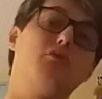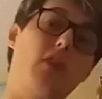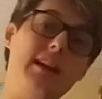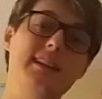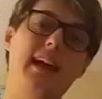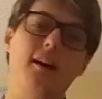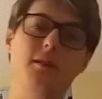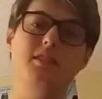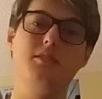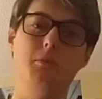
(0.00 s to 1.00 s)
right now in
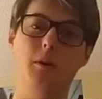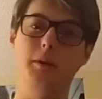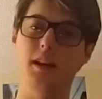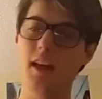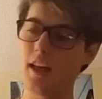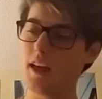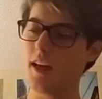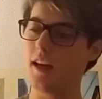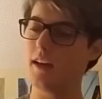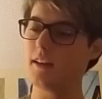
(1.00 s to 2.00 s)
this moment?
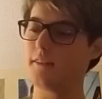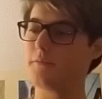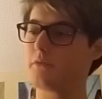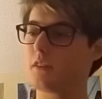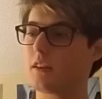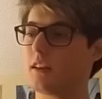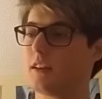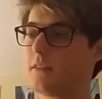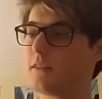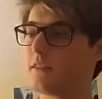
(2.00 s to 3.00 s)

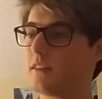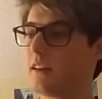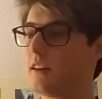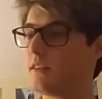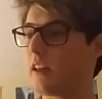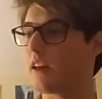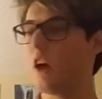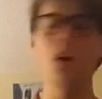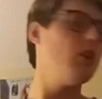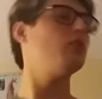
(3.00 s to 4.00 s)
he's like,
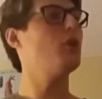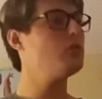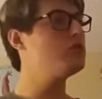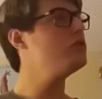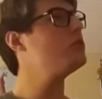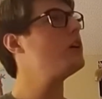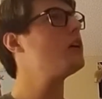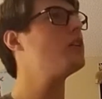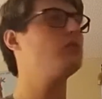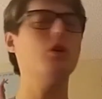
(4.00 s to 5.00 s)
don't you
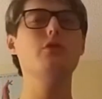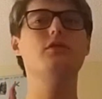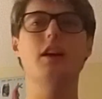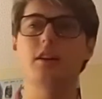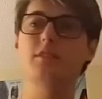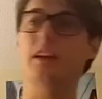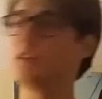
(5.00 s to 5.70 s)
dare. And he's like,